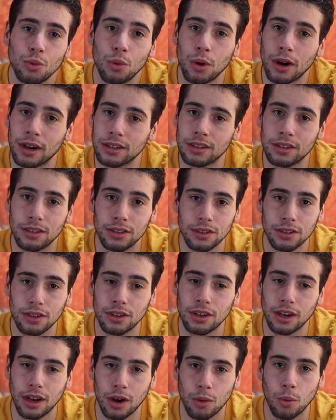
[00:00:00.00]
2
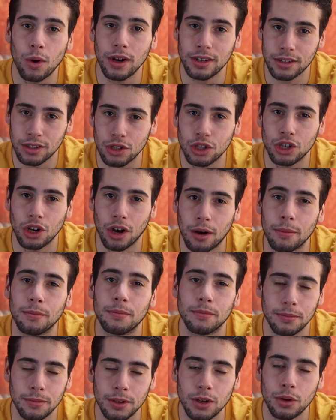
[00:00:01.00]
works a
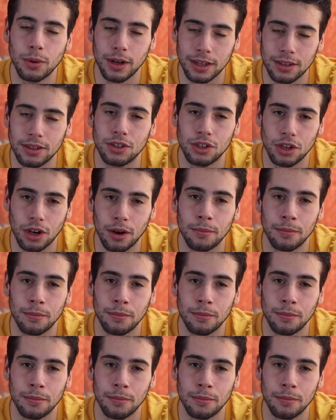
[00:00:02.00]
charm. It works a